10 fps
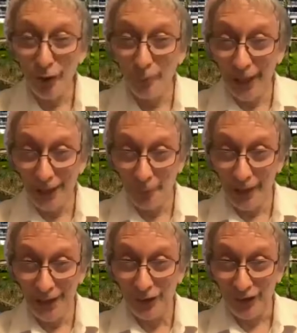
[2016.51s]

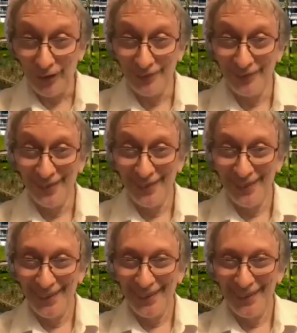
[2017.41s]
explanation
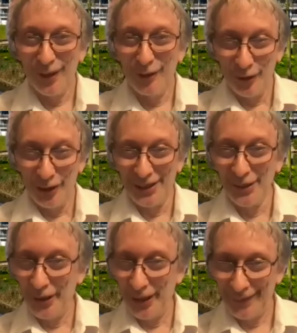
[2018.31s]
of what it's
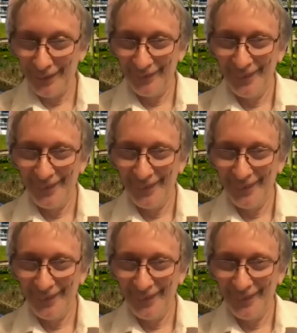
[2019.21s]
doing,